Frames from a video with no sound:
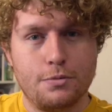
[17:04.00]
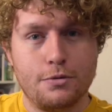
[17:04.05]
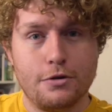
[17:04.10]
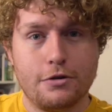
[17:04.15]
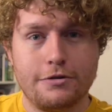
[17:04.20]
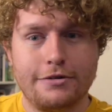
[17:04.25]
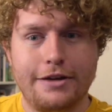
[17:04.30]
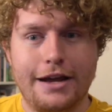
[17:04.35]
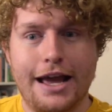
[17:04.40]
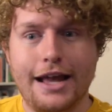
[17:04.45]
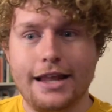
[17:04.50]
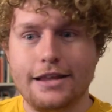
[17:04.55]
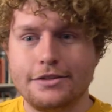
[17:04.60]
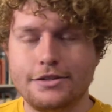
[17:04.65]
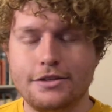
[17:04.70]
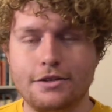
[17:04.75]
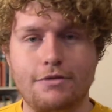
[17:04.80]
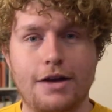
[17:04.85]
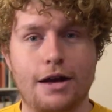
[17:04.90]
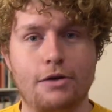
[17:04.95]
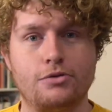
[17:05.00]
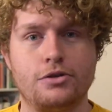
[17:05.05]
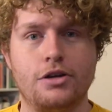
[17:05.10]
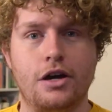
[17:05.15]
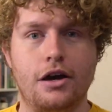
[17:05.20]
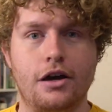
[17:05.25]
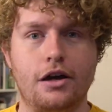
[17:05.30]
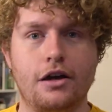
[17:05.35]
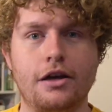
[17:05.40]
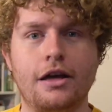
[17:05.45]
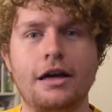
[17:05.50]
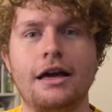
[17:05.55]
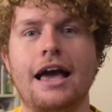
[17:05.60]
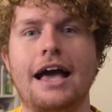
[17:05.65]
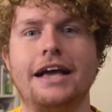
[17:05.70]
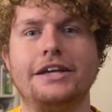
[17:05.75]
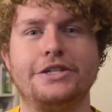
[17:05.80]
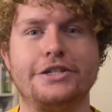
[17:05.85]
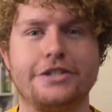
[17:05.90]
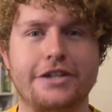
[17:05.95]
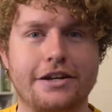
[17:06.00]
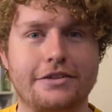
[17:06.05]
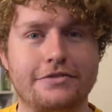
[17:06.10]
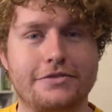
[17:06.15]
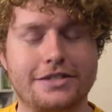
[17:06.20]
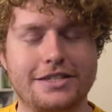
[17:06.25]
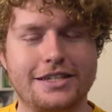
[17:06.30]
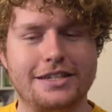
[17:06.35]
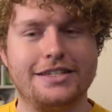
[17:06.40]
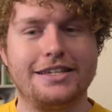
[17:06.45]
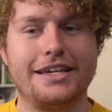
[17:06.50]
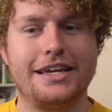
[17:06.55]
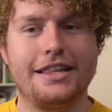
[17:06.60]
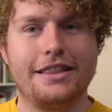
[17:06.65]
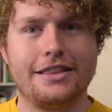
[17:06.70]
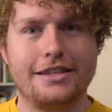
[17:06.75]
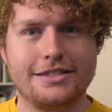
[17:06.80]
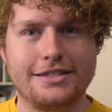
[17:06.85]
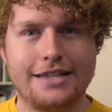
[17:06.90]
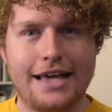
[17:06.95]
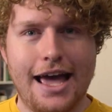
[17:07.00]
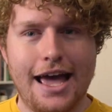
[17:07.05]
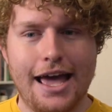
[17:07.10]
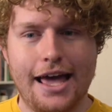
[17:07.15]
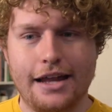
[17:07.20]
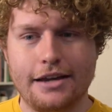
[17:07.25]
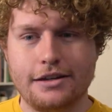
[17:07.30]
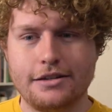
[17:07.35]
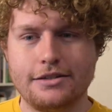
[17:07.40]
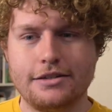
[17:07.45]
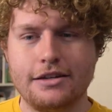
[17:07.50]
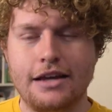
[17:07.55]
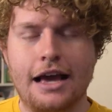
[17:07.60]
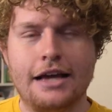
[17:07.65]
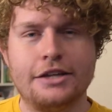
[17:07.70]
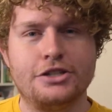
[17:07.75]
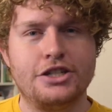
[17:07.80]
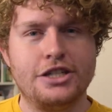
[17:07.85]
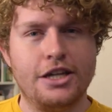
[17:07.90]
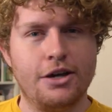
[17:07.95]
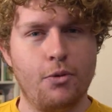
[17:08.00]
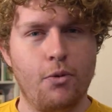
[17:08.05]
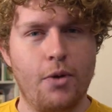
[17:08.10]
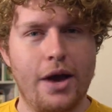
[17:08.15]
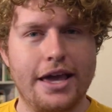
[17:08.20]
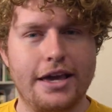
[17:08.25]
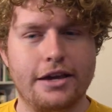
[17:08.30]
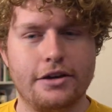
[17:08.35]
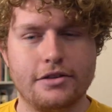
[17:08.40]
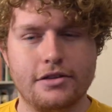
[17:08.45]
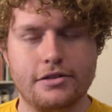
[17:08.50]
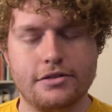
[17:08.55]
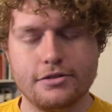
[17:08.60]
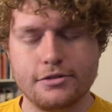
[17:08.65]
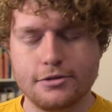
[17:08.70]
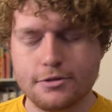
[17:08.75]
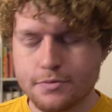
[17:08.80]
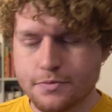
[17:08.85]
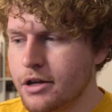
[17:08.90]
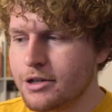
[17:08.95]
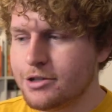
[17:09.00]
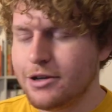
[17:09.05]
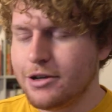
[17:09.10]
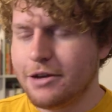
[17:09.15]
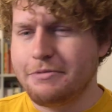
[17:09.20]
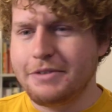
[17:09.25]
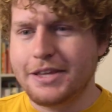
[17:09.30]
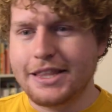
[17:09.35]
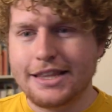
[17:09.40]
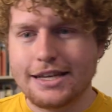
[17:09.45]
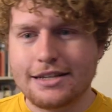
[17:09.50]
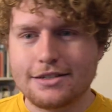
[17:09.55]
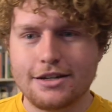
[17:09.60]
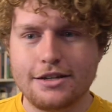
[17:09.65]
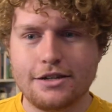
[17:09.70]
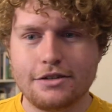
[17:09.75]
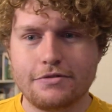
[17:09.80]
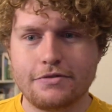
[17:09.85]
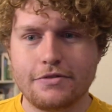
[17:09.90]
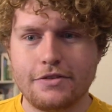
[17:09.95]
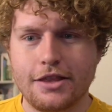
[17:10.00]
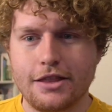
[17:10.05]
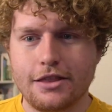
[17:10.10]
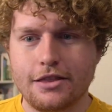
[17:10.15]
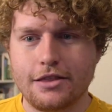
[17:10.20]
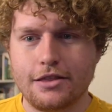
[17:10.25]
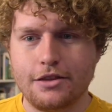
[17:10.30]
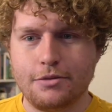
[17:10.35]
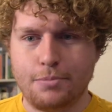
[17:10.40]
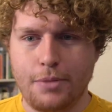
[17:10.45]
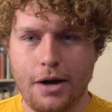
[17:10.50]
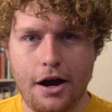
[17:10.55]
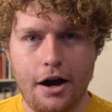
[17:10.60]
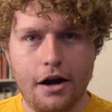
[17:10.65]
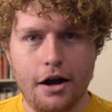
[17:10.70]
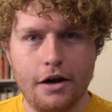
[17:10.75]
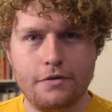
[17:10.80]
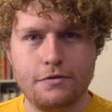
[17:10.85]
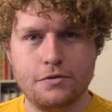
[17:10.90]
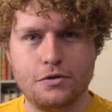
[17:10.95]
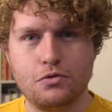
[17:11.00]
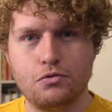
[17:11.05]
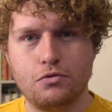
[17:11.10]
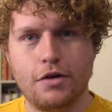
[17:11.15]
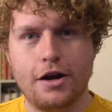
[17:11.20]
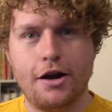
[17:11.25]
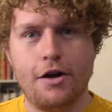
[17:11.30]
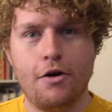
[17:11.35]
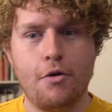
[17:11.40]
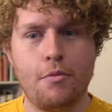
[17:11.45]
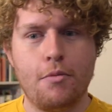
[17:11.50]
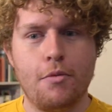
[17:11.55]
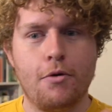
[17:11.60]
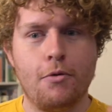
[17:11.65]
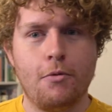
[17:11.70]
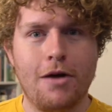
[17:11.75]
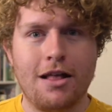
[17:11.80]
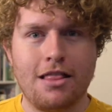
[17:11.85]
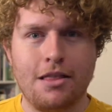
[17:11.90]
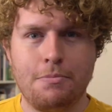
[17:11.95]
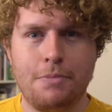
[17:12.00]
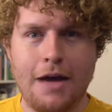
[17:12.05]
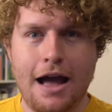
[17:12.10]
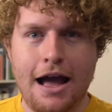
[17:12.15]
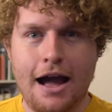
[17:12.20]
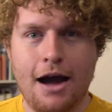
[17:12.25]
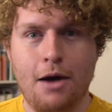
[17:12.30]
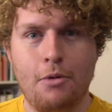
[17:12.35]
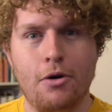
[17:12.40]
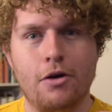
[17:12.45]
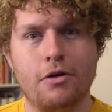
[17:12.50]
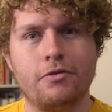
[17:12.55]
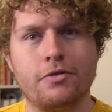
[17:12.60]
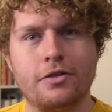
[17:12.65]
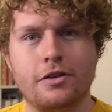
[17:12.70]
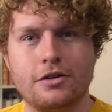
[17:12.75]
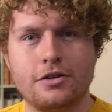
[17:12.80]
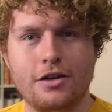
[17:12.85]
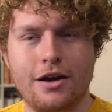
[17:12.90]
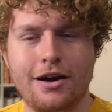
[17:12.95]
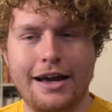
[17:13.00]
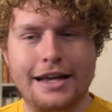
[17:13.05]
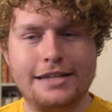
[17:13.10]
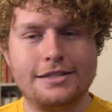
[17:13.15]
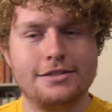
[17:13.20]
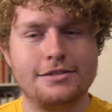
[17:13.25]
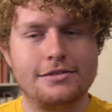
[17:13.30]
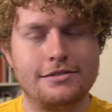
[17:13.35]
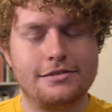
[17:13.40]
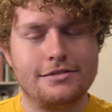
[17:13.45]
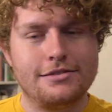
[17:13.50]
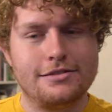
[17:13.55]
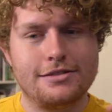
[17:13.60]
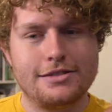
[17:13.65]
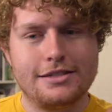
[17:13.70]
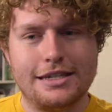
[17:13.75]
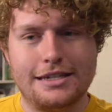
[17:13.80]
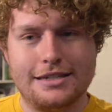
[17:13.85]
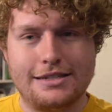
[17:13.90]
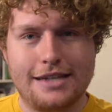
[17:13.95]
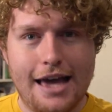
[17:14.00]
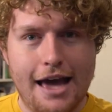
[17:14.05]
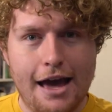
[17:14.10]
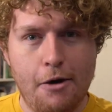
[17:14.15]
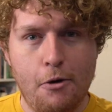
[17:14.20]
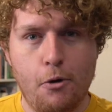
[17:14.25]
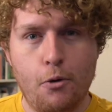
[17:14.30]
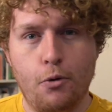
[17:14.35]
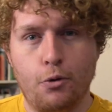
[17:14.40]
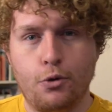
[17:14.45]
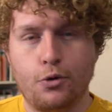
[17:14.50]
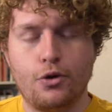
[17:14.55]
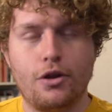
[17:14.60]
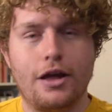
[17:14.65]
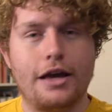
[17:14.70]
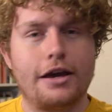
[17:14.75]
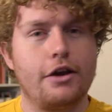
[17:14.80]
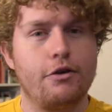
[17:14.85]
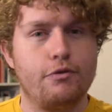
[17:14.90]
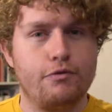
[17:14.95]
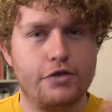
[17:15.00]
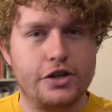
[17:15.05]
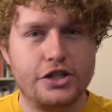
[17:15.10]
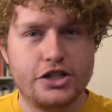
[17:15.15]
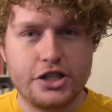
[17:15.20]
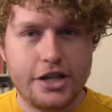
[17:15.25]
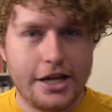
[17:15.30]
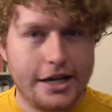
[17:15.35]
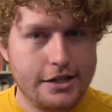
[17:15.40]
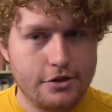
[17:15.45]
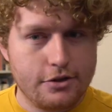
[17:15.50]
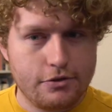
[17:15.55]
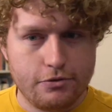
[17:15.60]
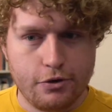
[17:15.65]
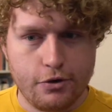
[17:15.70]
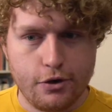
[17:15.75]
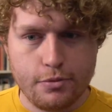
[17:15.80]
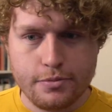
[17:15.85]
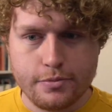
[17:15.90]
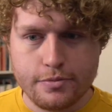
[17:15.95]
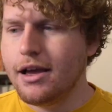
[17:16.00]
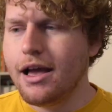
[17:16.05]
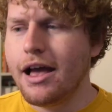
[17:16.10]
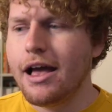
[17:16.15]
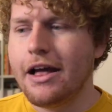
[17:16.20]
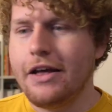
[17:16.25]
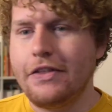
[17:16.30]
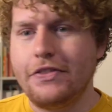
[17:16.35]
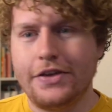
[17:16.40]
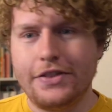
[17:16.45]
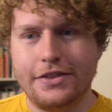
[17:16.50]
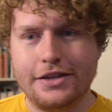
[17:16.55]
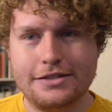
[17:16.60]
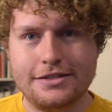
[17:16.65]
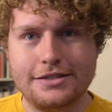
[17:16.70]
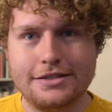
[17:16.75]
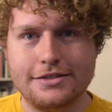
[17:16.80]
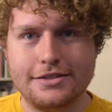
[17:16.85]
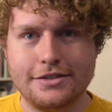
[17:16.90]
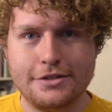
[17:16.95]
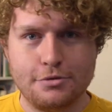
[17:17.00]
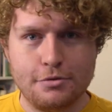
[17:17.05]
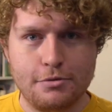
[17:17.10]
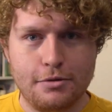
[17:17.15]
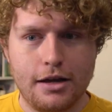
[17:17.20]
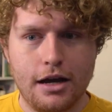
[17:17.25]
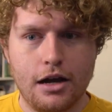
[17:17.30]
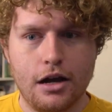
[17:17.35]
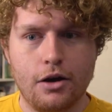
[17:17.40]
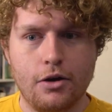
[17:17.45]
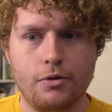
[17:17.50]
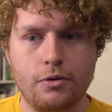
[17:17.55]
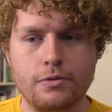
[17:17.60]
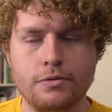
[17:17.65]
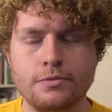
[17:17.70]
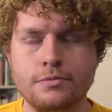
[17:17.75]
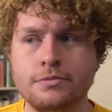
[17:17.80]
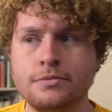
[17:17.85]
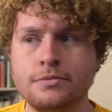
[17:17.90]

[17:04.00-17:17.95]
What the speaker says: Borealis around her, and she's kind of sitting in the sand as she awakens. So I think that's kind of the Parv's realm, where the power of the Titans is held, or like originates from. And then there's this little girl.